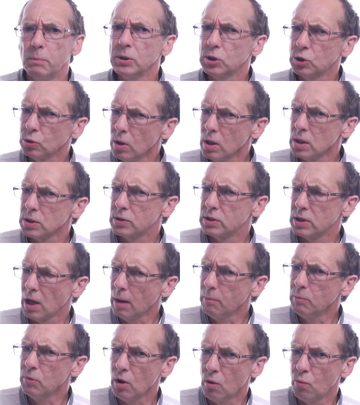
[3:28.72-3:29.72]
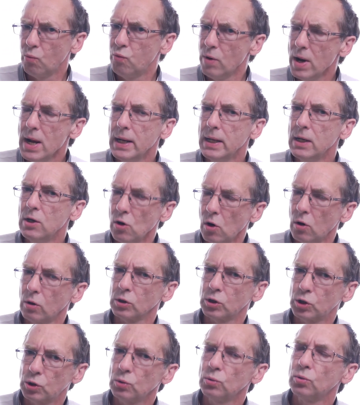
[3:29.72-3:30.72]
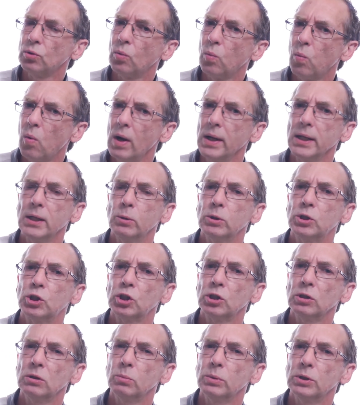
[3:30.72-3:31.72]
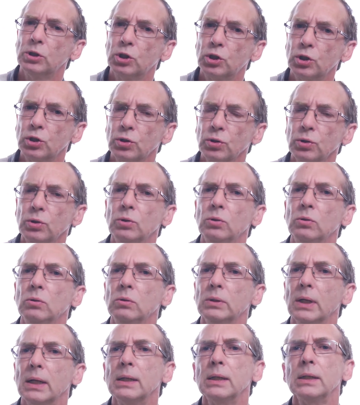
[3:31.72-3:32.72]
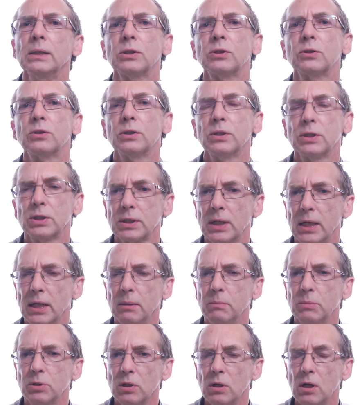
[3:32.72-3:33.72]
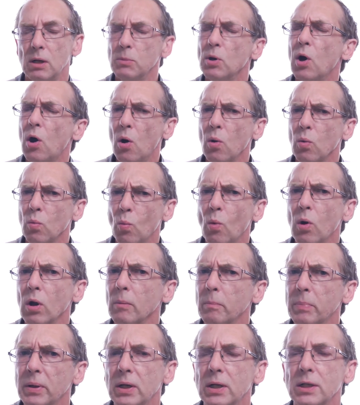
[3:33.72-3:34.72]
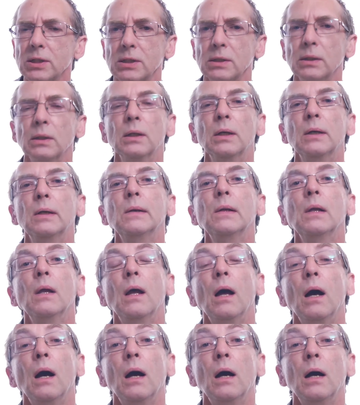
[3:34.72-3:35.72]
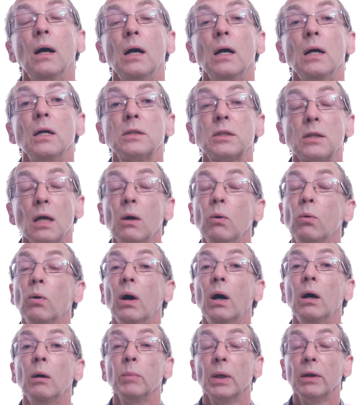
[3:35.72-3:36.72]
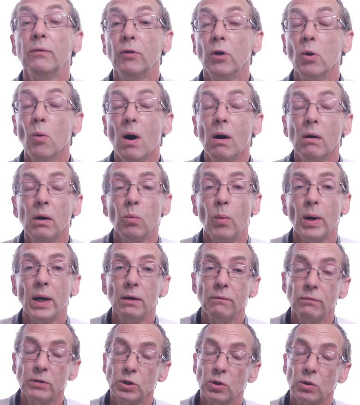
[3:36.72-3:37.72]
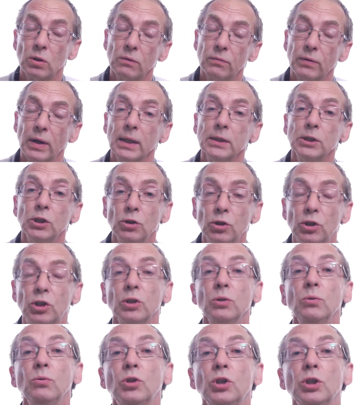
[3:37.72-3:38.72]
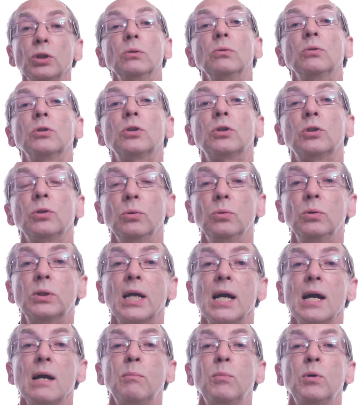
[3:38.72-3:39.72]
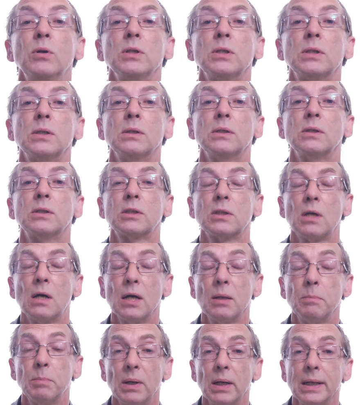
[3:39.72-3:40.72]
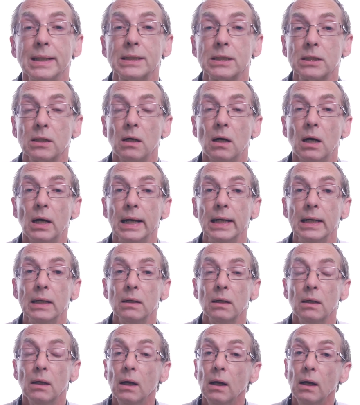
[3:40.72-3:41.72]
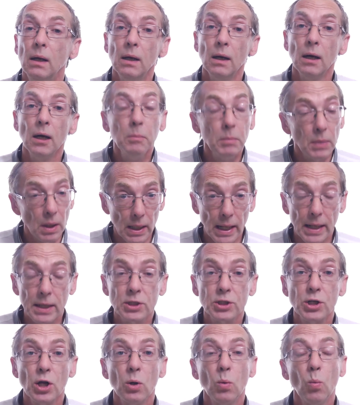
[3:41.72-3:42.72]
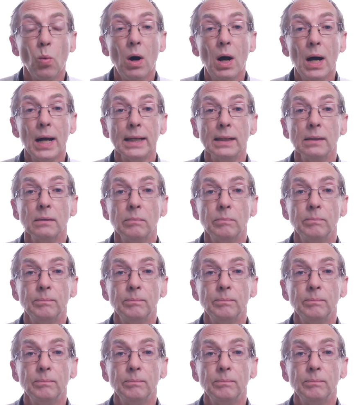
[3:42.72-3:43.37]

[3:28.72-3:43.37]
short answer is, I'm really not sure why you'd shoot with two at the same time, not on one person. So if you are a wedding photographer and you do shoot two cameras side by side, let us know why.